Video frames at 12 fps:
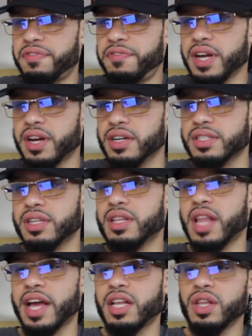
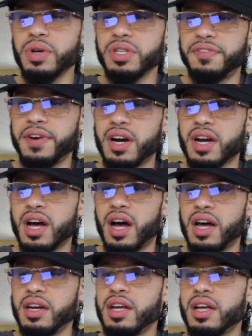figures like Louis
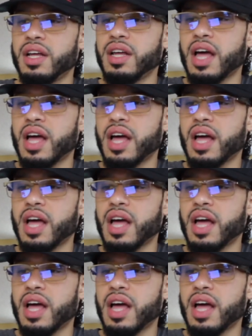Farrakhan,